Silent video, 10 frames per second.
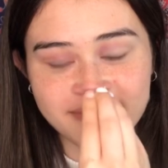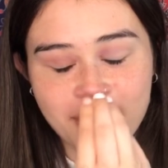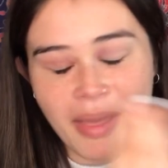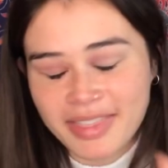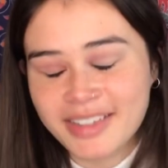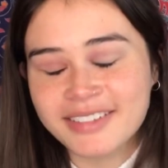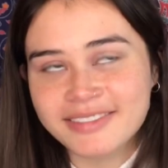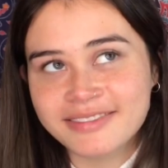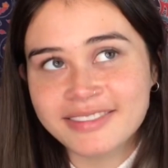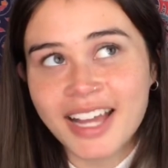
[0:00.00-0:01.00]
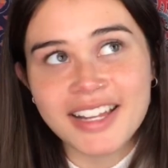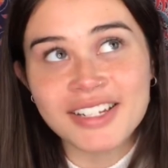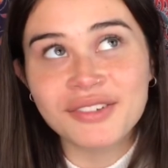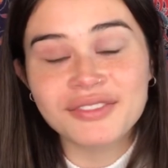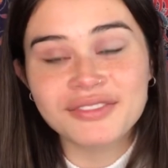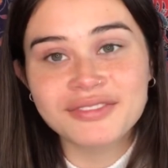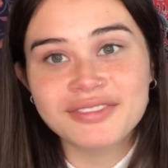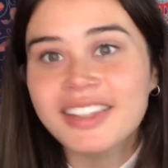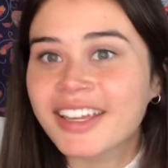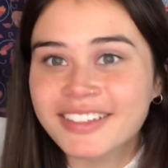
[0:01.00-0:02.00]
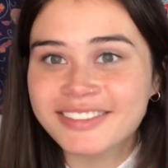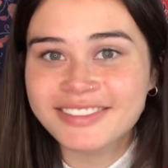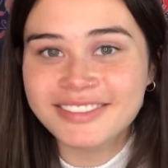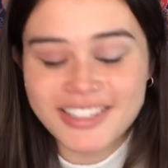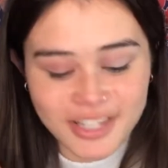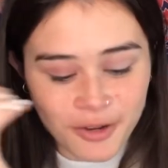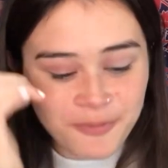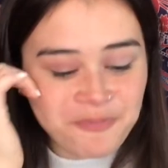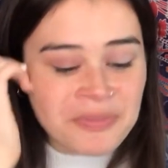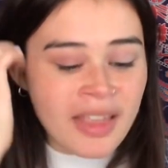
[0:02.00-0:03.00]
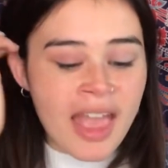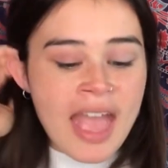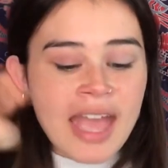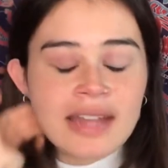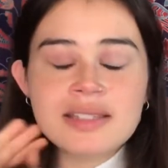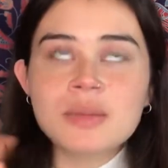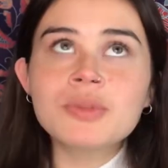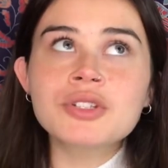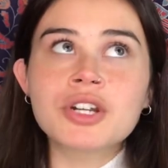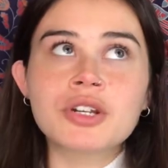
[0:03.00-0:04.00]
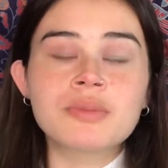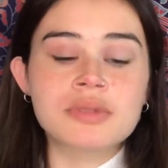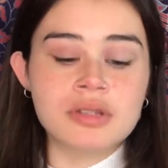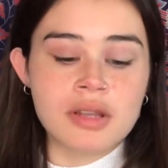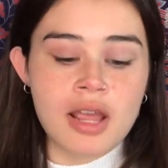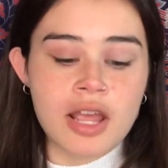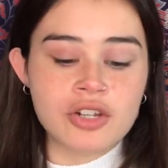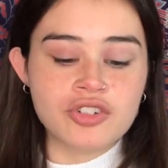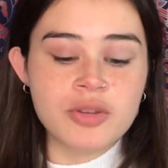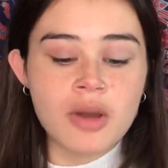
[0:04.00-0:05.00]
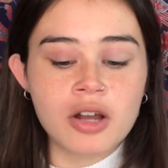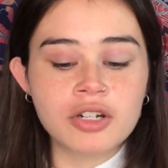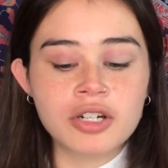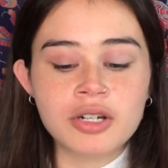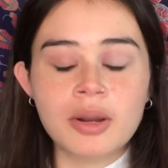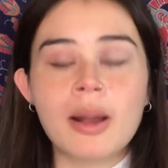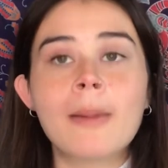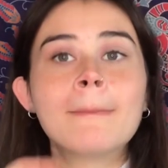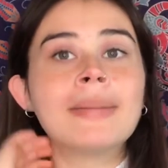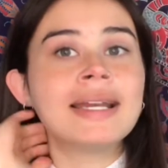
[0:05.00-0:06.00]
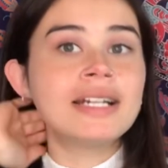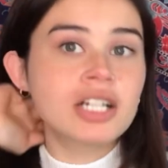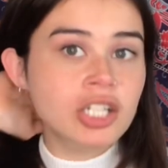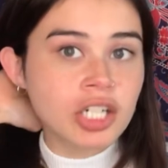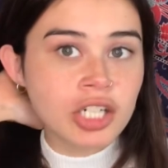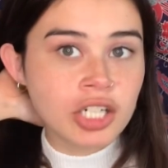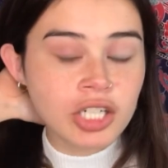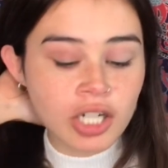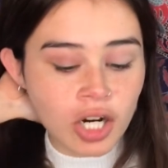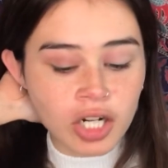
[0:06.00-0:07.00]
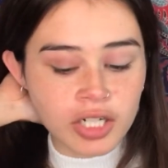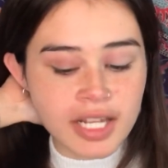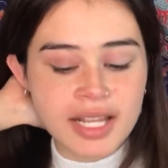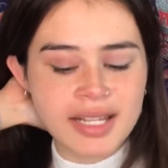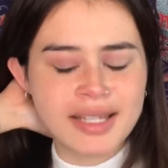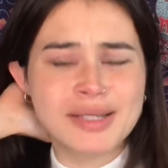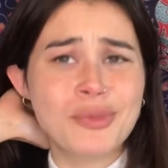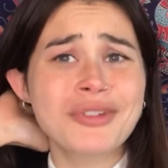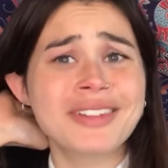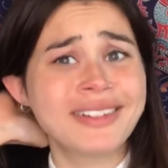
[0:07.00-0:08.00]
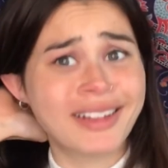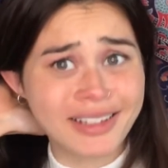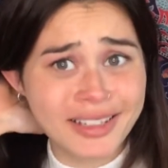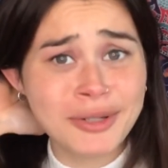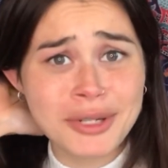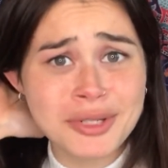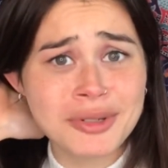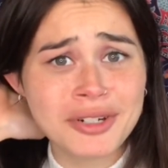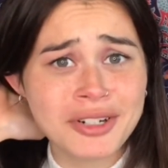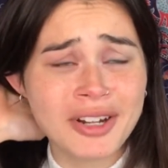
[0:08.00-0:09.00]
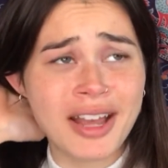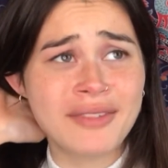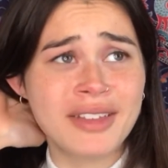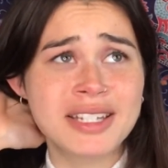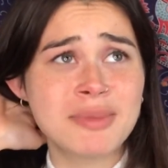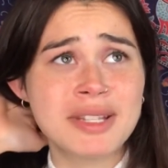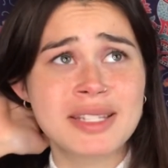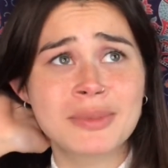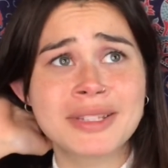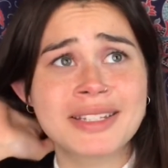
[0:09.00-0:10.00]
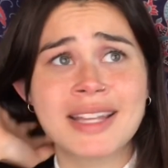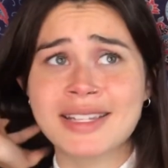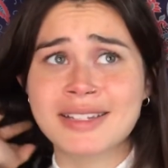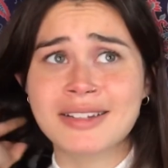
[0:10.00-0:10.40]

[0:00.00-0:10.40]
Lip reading: method kind of thing. So in simple terms, extreme hunger might occur, or is more than likely going to occur. I have yet to meet someone that has